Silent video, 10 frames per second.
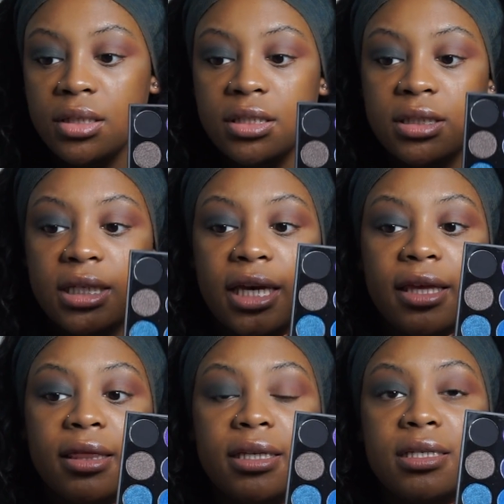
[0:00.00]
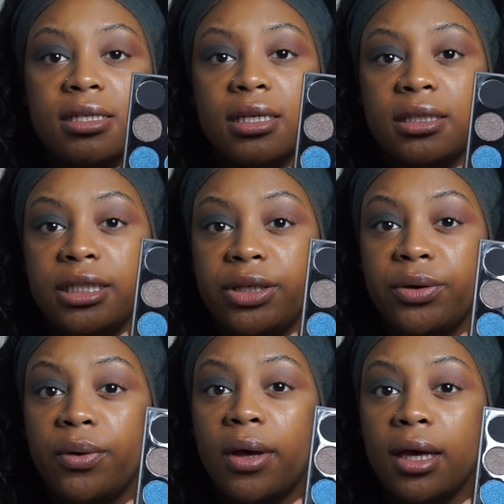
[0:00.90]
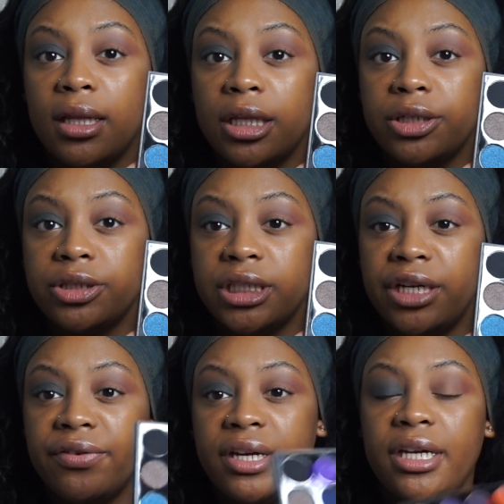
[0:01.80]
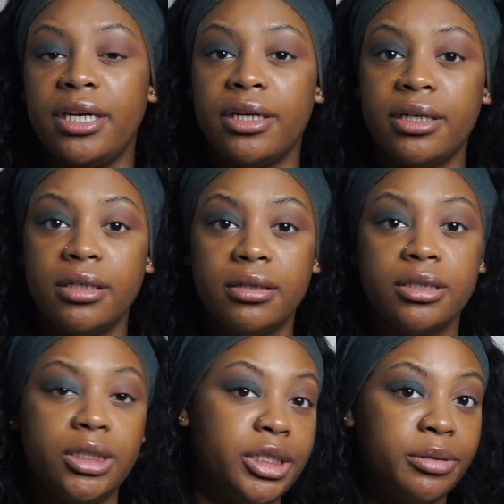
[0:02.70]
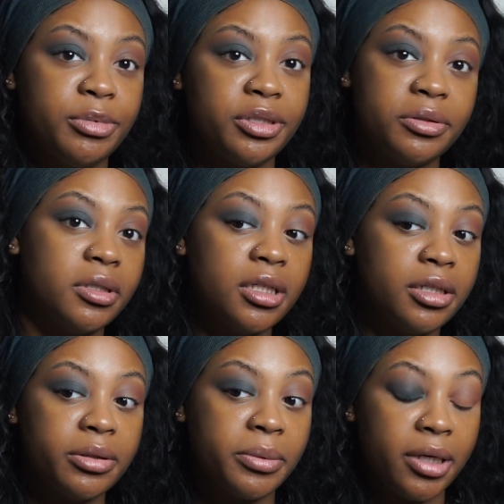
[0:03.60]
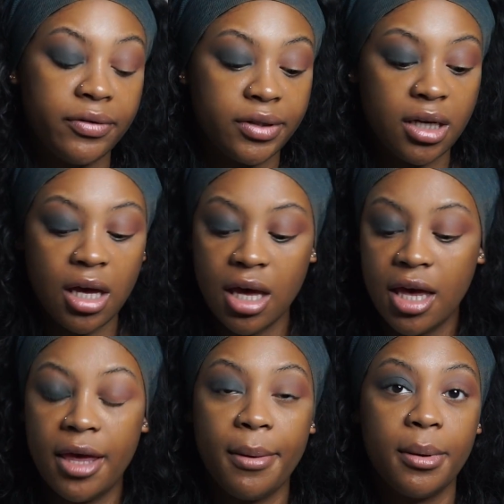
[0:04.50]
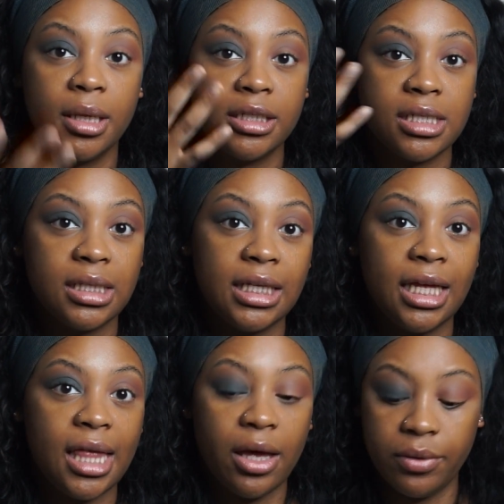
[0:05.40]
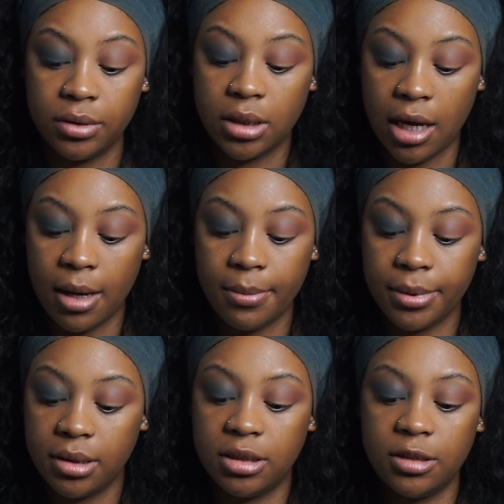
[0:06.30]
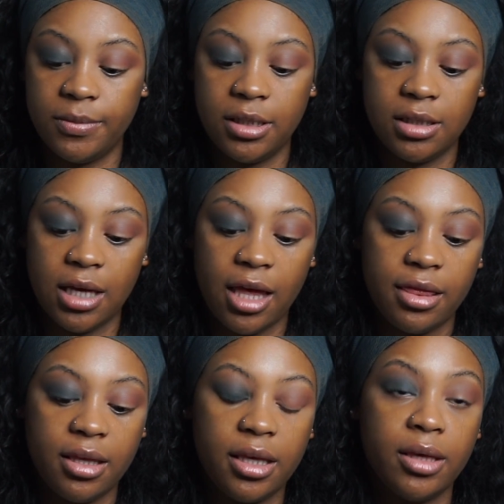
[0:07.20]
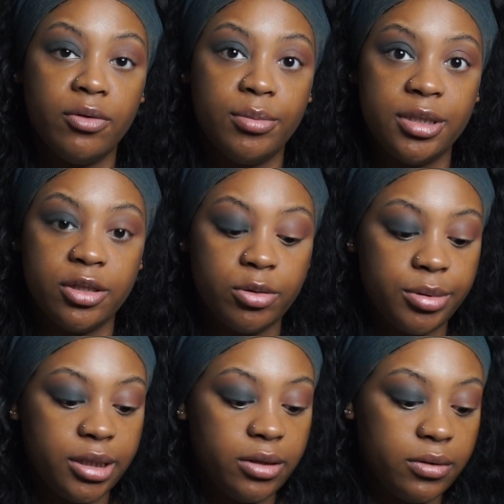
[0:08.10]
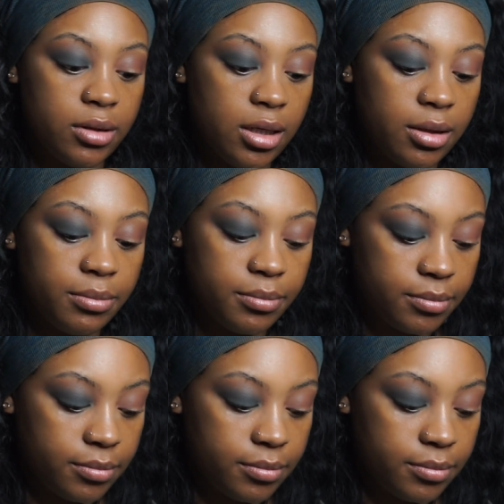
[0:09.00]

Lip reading: To take this teal glitter shade right here, shimmer, glitter, whatever, and just lay that on top, just because I think it would be so pretty on top.